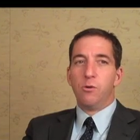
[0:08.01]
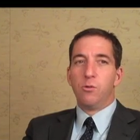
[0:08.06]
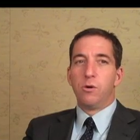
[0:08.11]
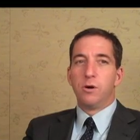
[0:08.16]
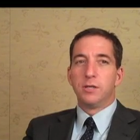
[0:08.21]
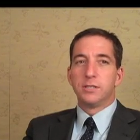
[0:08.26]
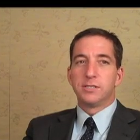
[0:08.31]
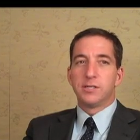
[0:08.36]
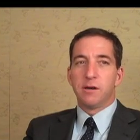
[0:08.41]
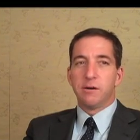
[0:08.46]

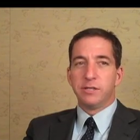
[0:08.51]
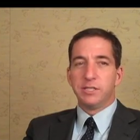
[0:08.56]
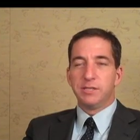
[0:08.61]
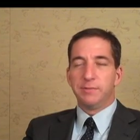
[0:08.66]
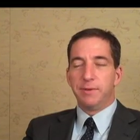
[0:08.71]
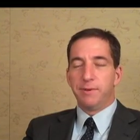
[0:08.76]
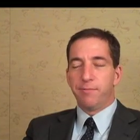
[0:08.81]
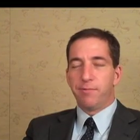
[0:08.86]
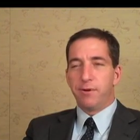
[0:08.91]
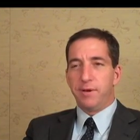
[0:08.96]
Well, it's
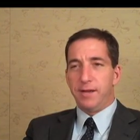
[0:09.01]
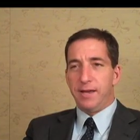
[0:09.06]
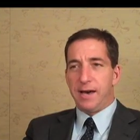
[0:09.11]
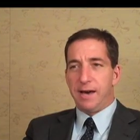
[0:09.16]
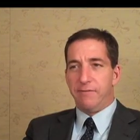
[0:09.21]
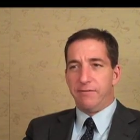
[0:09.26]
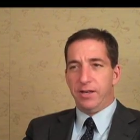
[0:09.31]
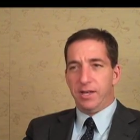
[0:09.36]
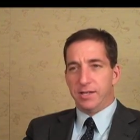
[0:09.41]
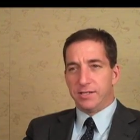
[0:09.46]
always been pretty
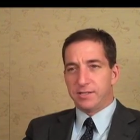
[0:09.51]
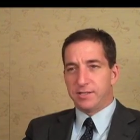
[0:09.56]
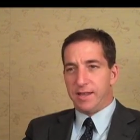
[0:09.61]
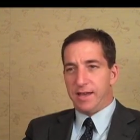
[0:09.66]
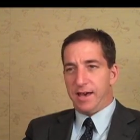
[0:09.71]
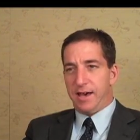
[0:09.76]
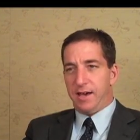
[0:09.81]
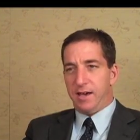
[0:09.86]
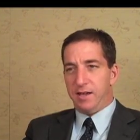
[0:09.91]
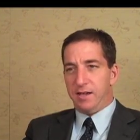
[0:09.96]
obvious
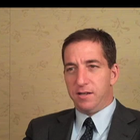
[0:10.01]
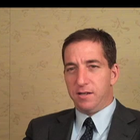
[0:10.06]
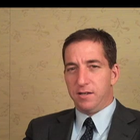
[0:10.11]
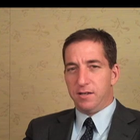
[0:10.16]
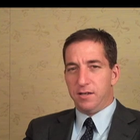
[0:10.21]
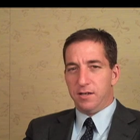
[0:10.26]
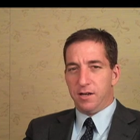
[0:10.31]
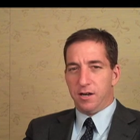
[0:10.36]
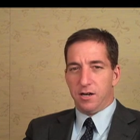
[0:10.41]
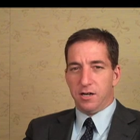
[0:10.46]
that
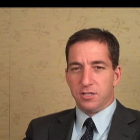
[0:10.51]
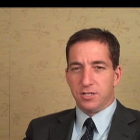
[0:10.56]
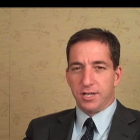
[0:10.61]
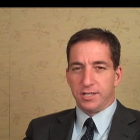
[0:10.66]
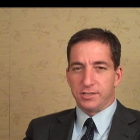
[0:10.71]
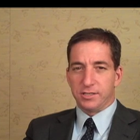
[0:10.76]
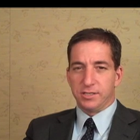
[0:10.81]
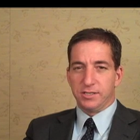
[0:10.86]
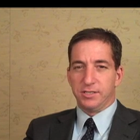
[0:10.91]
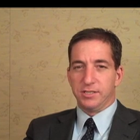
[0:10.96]
in our
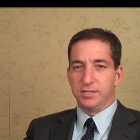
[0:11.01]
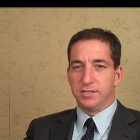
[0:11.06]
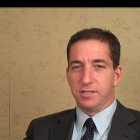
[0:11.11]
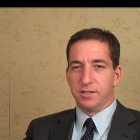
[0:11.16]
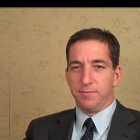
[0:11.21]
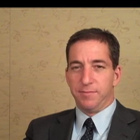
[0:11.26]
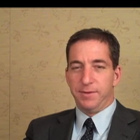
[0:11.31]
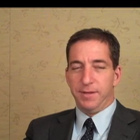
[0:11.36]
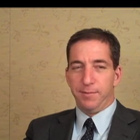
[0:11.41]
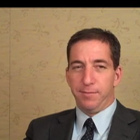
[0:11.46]
justice
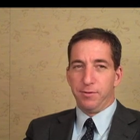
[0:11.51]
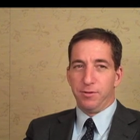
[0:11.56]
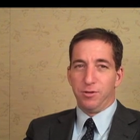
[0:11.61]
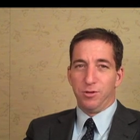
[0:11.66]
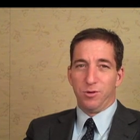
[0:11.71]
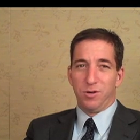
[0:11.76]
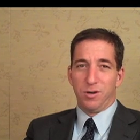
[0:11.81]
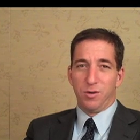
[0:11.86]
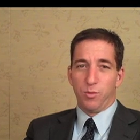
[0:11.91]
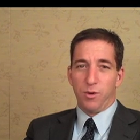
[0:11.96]
system, people
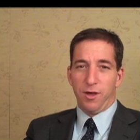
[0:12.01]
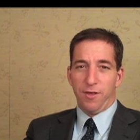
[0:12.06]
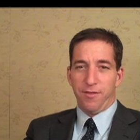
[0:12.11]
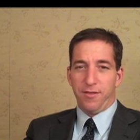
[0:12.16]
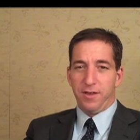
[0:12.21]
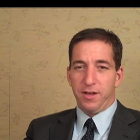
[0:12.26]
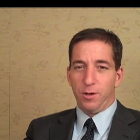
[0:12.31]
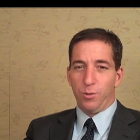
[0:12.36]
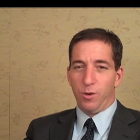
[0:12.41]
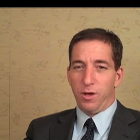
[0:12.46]
who are
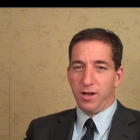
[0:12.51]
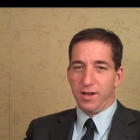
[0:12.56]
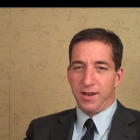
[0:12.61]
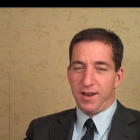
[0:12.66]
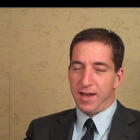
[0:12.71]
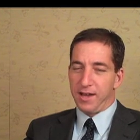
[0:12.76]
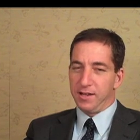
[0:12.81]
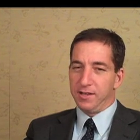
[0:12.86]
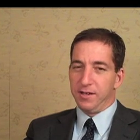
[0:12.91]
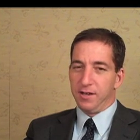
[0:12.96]
wealthy and
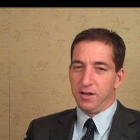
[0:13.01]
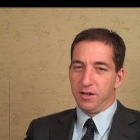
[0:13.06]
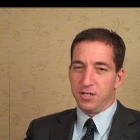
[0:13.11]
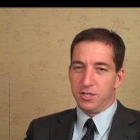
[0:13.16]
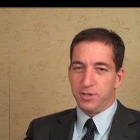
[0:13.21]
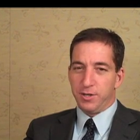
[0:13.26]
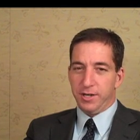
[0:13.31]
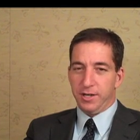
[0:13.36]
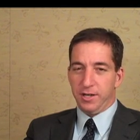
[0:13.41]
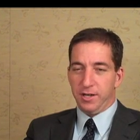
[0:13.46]
well-connected are
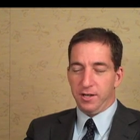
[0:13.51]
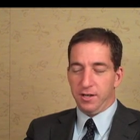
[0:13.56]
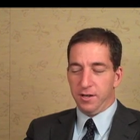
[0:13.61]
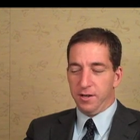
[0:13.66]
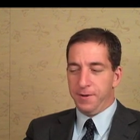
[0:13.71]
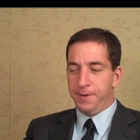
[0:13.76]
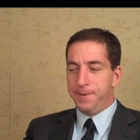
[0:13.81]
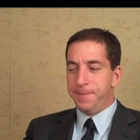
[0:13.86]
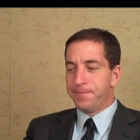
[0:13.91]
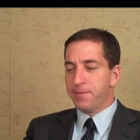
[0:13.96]
treated